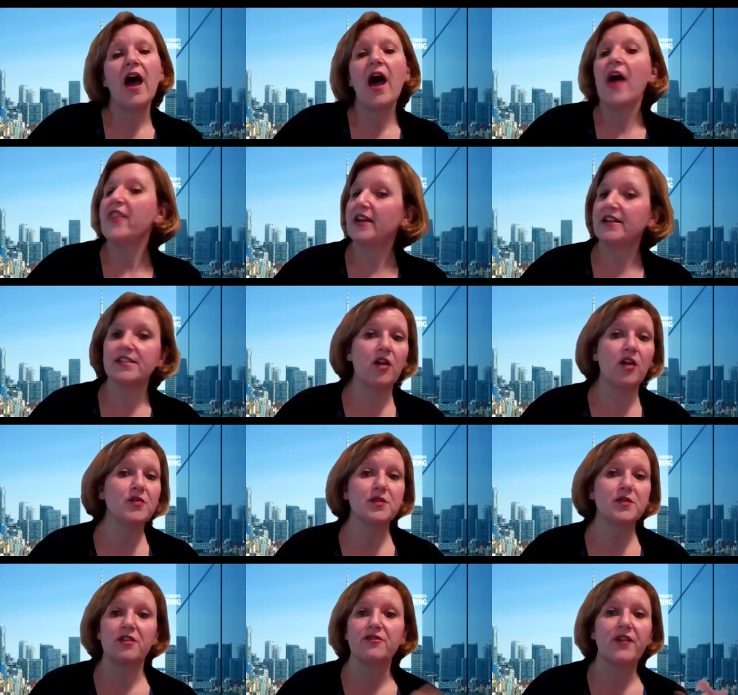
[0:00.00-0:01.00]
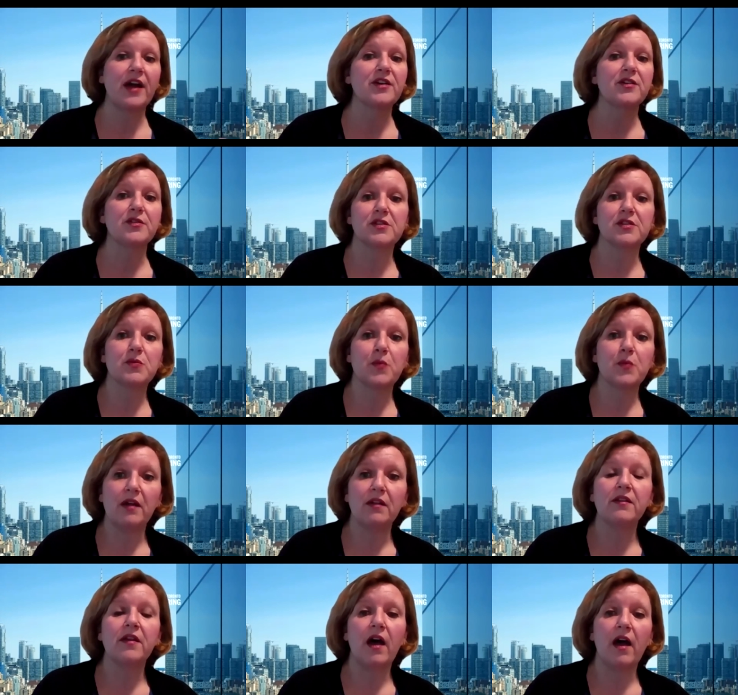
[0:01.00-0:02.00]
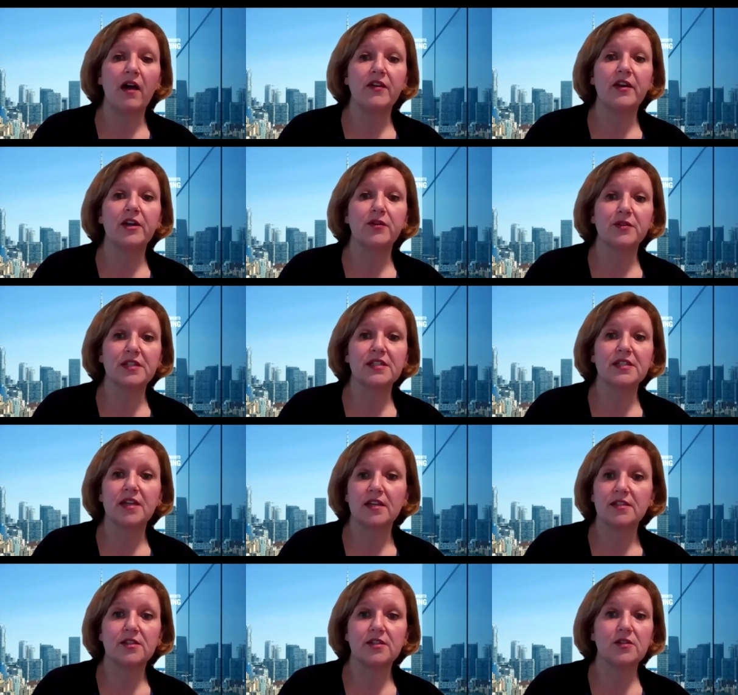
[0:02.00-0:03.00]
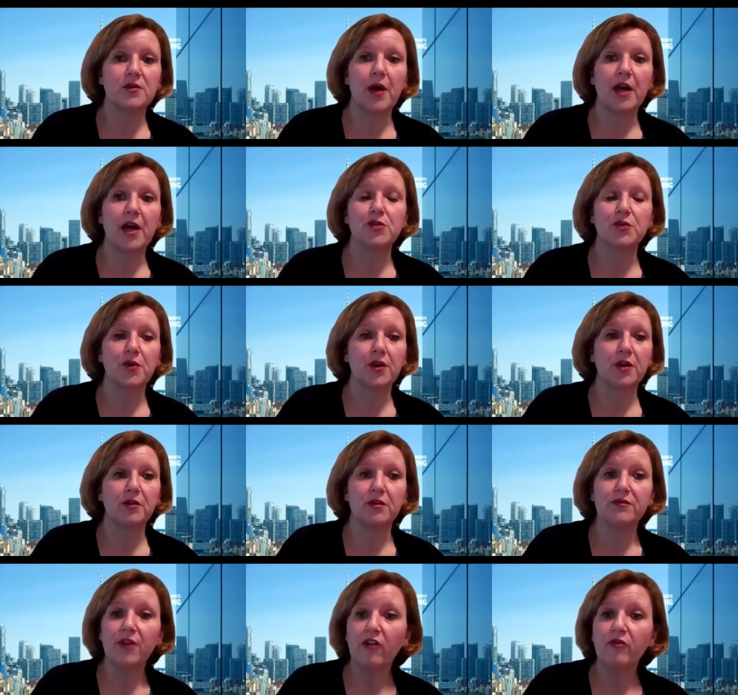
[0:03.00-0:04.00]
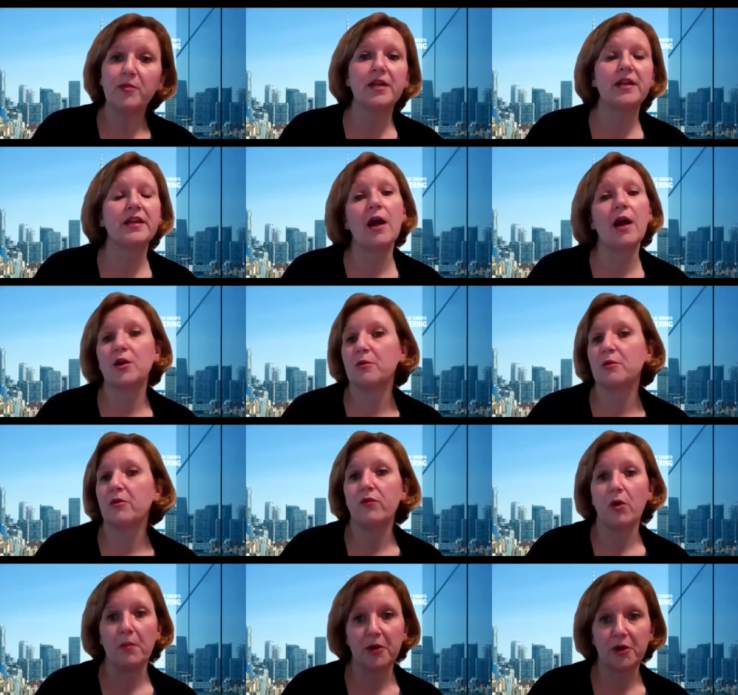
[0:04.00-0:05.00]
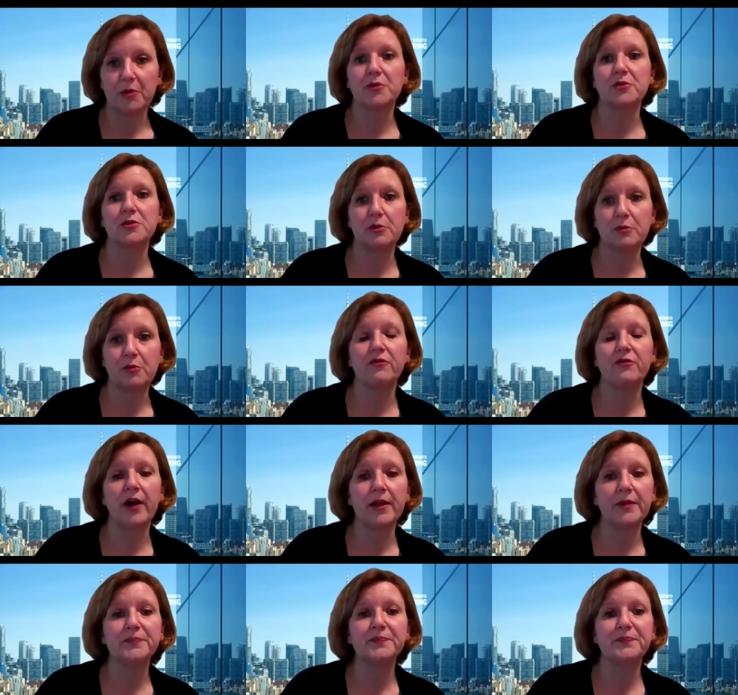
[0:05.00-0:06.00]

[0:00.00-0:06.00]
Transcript: And then it's all those other factors as well that Ingrid discussed. So extracurricular involvement and how you perform on your personal profile.